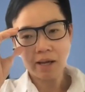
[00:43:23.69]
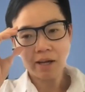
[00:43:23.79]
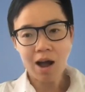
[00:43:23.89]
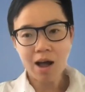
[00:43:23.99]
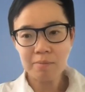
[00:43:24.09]
a
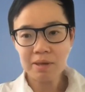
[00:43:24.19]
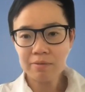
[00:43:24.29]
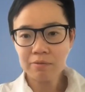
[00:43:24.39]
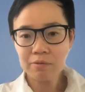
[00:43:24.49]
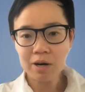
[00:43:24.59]

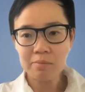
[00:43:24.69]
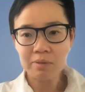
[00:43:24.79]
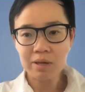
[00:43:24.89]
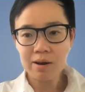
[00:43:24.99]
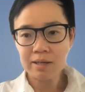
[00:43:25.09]
comment from
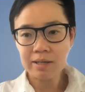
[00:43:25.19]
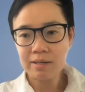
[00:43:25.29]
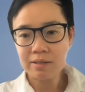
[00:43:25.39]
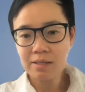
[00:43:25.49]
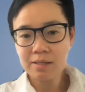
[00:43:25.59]
the
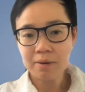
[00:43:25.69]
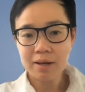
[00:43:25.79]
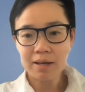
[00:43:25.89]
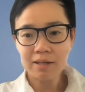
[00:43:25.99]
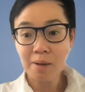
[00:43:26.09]
audience
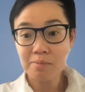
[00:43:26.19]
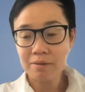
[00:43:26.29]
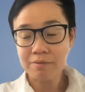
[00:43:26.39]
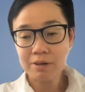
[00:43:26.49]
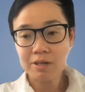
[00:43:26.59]
an op-
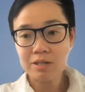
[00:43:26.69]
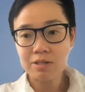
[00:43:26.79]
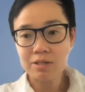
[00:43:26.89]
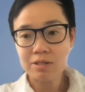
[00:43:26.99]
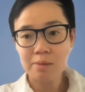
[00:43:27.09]
a very
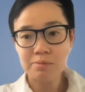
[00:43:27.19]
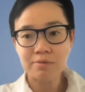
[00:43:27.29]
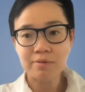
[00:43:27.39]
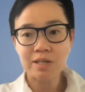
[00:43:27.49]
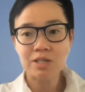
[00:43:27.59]
interesting
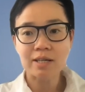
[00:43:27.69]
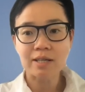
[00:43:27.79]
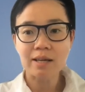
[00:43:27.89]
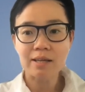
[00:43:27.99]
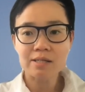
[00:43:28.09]
observation,
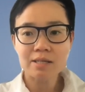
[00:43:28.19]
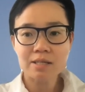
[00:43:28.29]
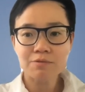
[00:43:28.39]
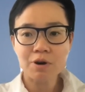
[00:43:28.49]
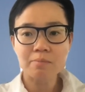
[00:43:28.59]
and this
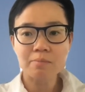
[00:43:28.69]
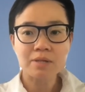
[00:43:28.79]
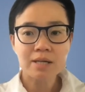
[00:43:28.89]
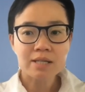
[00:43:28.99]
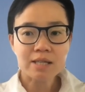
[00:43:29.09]
is from
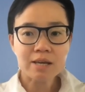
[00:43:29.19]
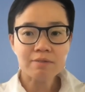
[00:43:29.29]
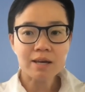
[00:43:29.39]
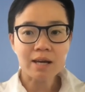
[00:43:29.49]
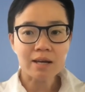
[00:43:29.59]

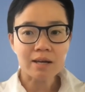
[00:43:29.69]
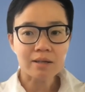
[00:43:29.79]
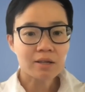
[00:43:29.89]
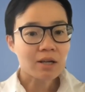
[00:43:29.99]
David Edek,